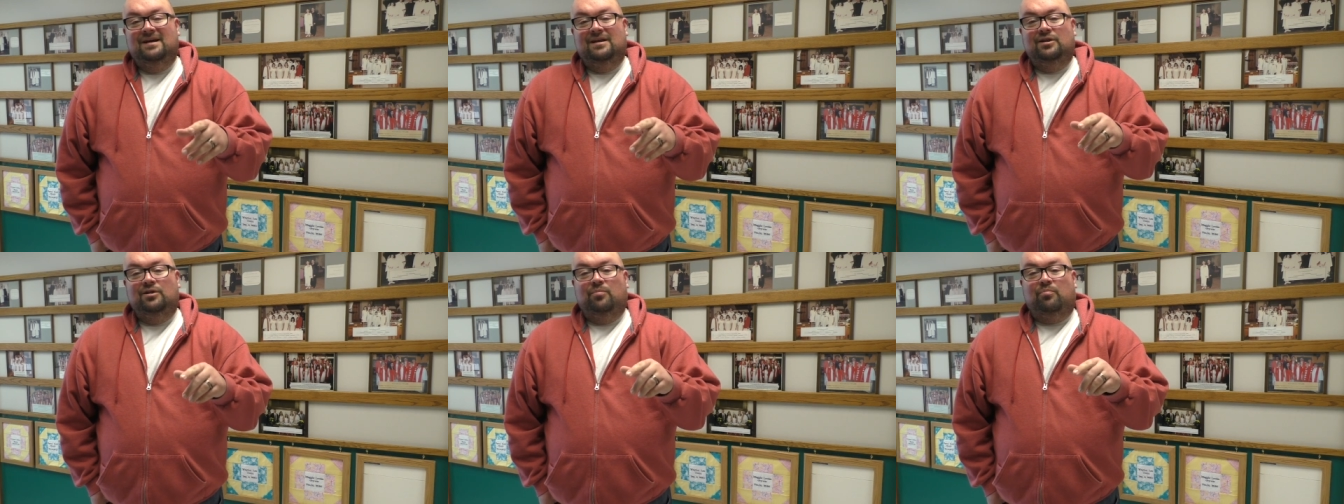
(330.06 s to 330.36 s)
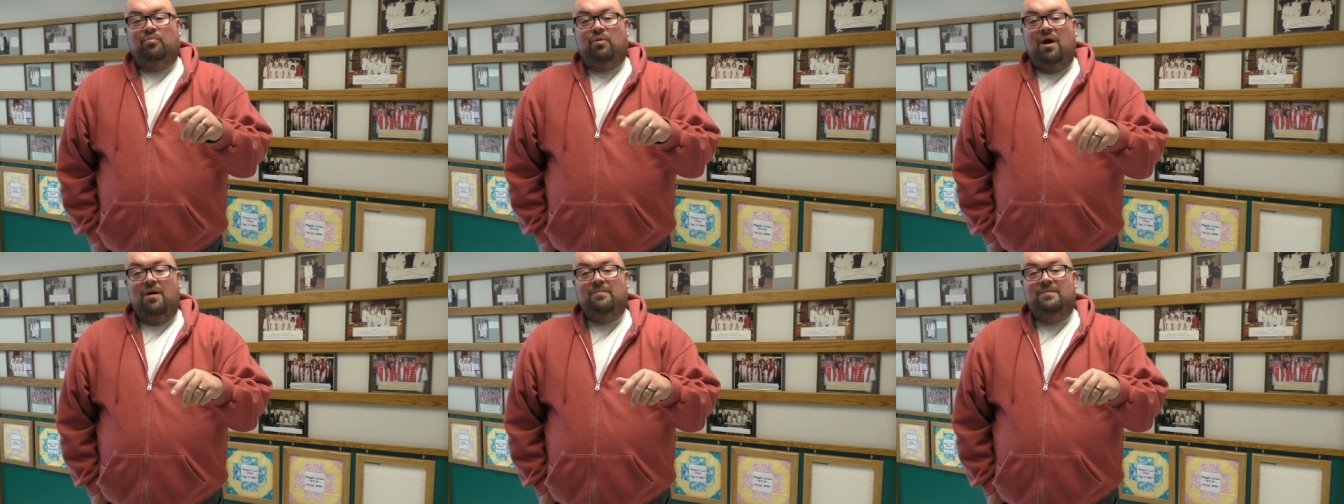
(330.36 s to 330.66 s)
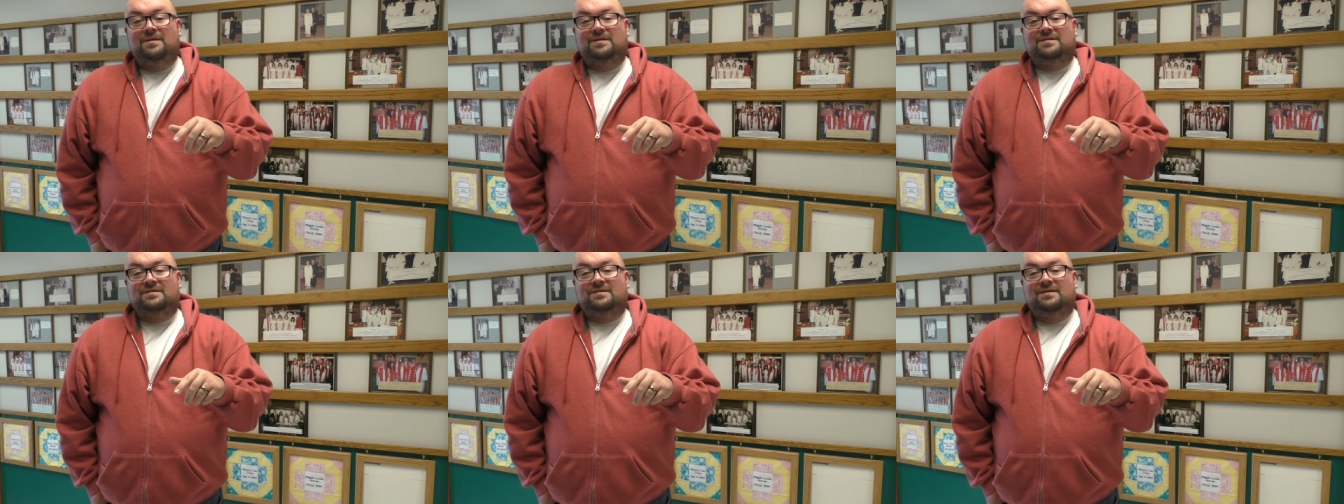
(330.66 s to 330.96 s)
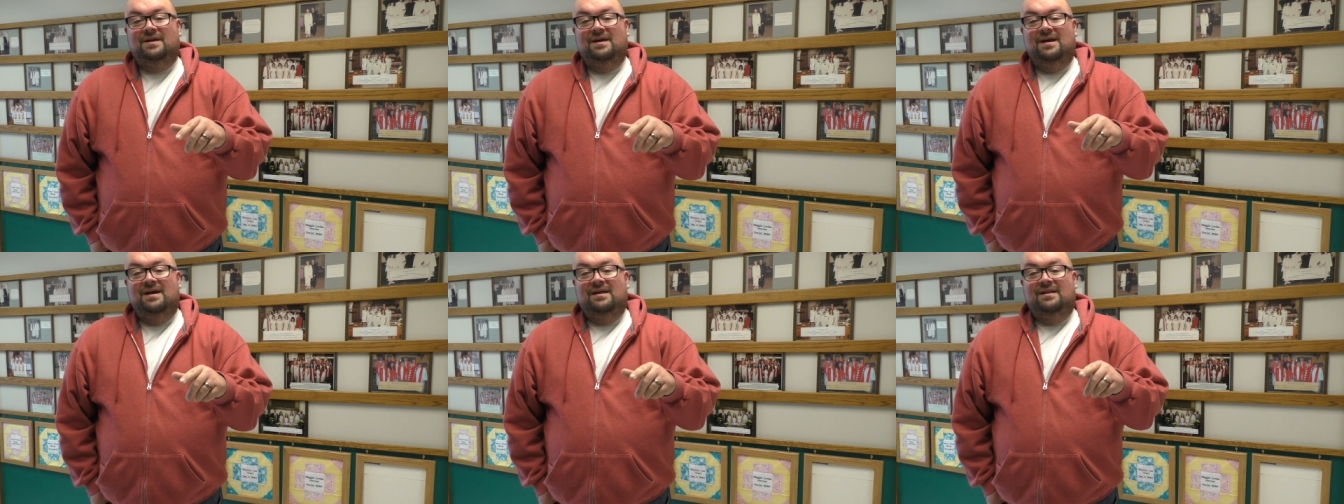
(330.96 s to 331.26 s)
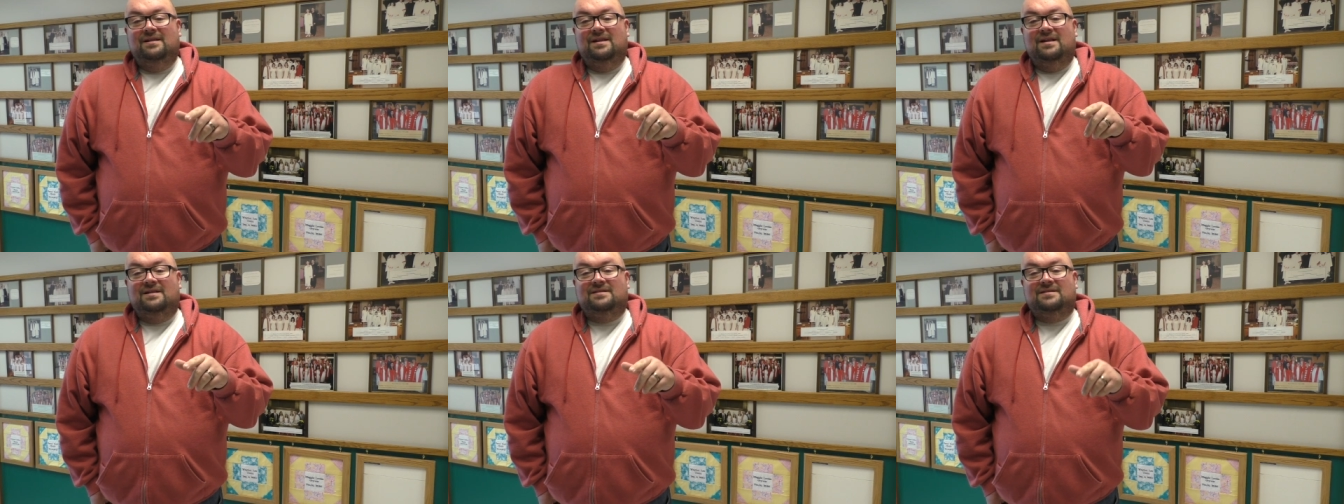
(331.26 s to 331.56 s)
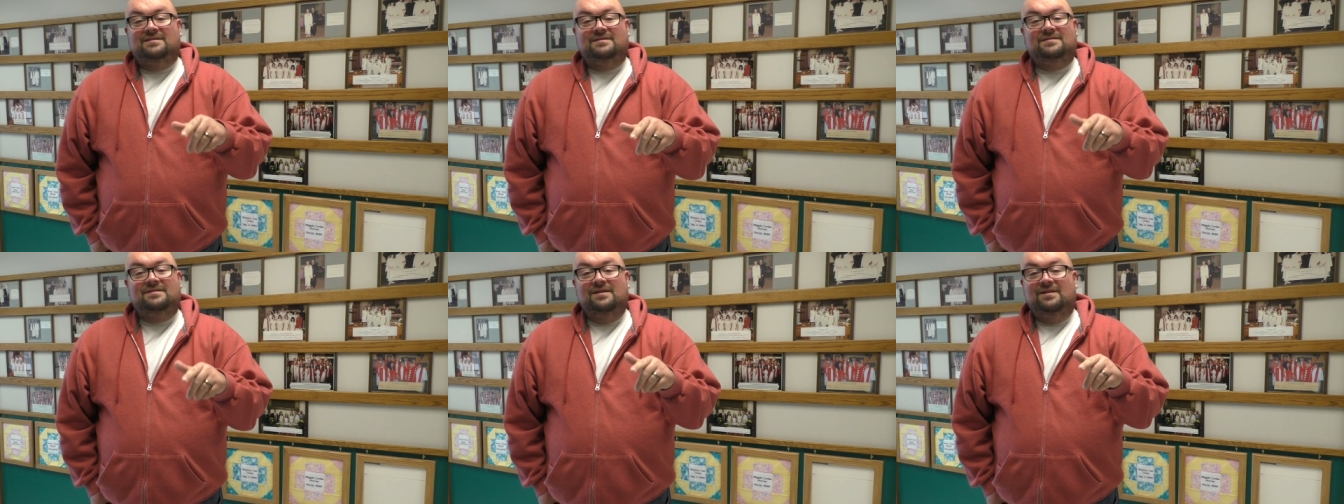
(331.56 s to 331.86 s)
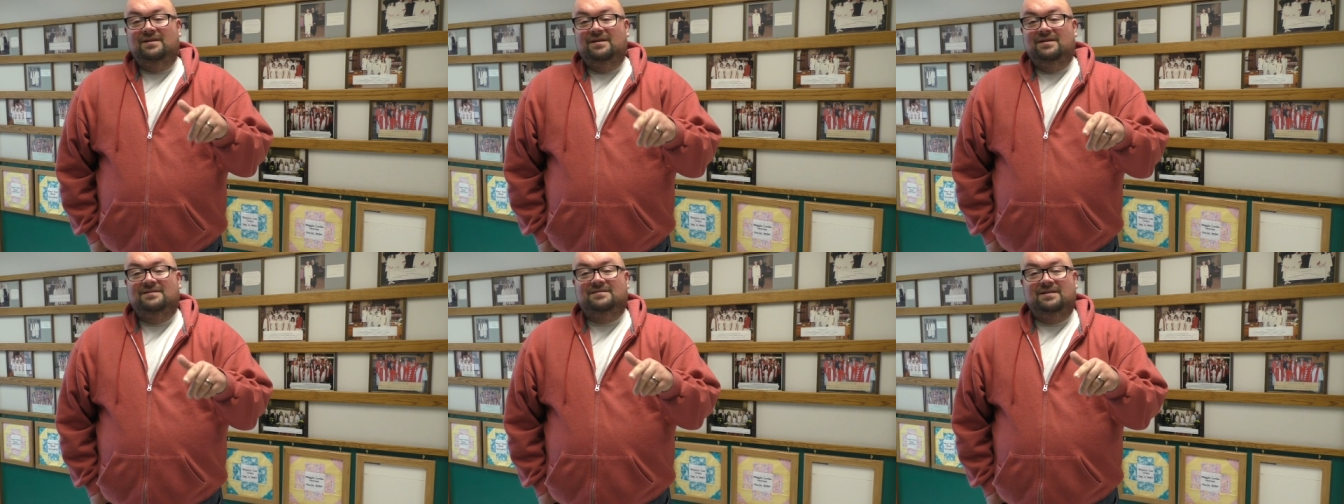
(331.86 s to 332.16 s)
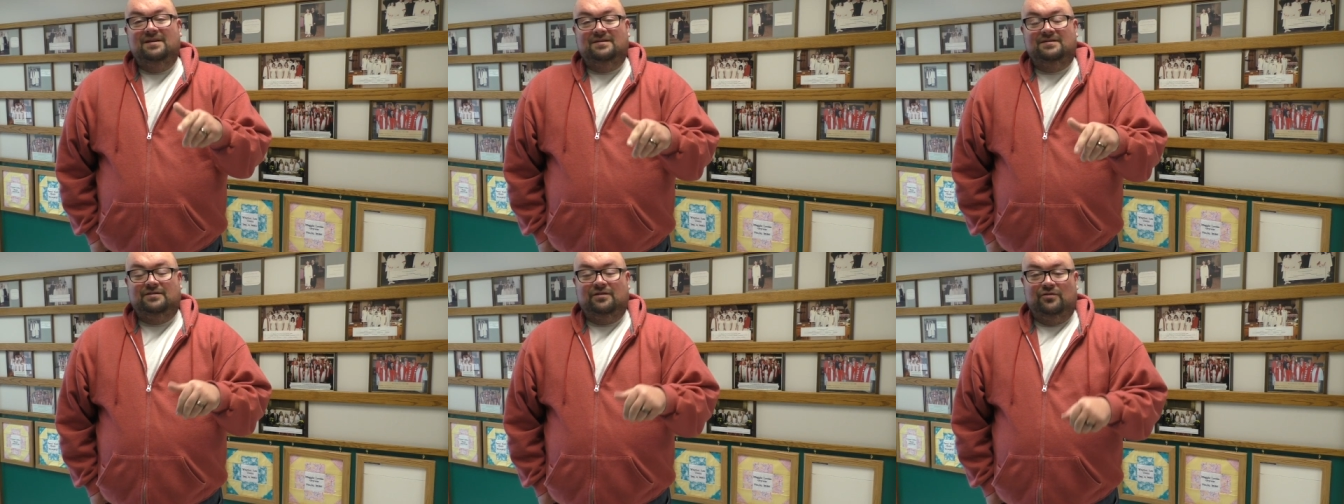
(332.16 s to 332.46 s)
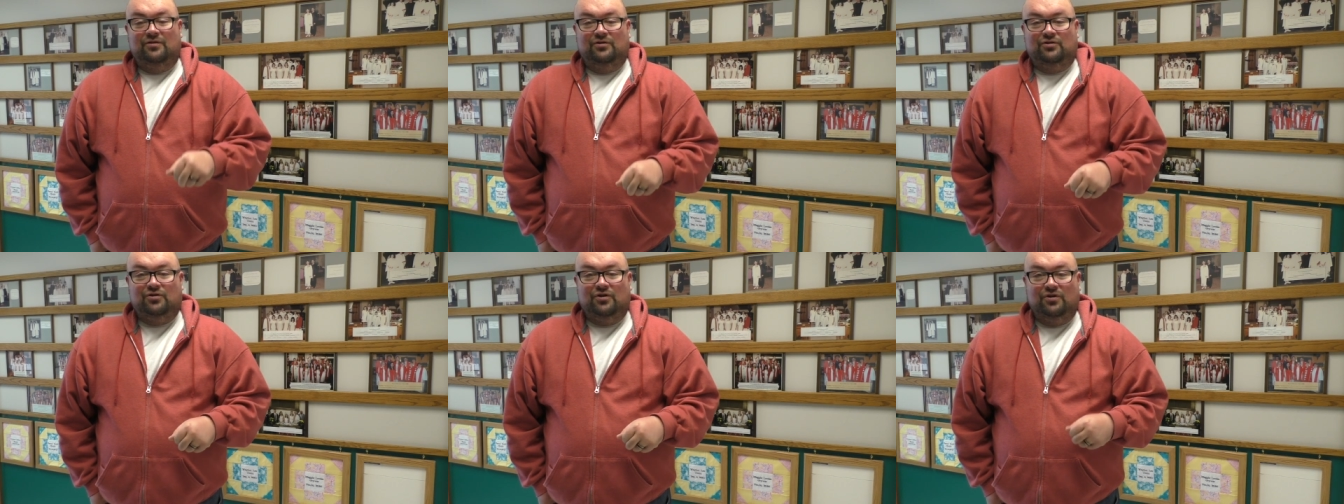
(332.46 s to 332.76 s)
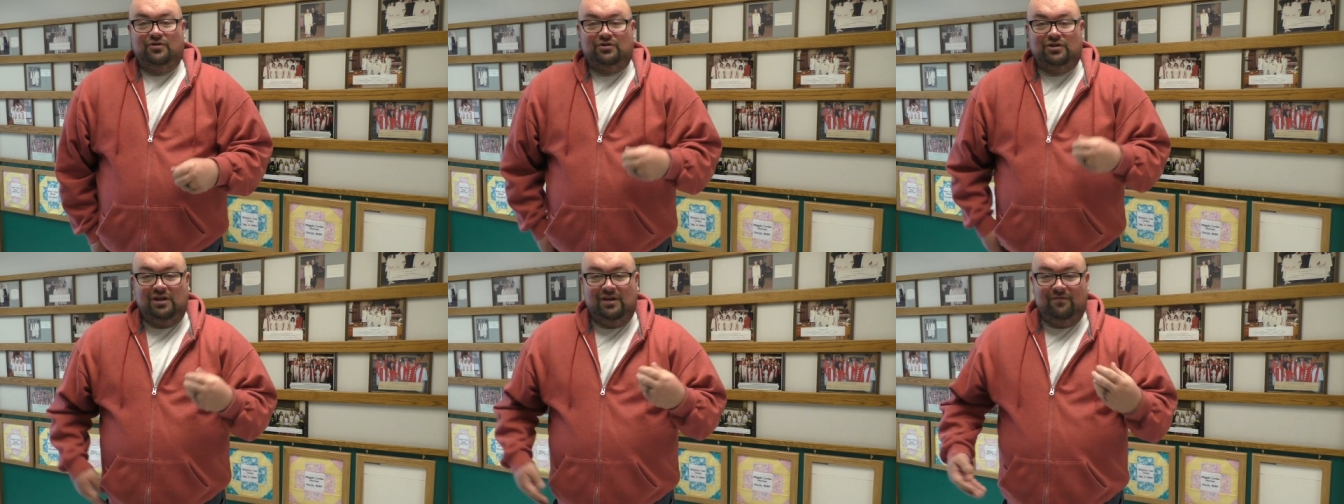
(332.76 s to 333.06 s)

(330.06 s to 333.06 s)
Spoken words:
the promise that still exists in the church,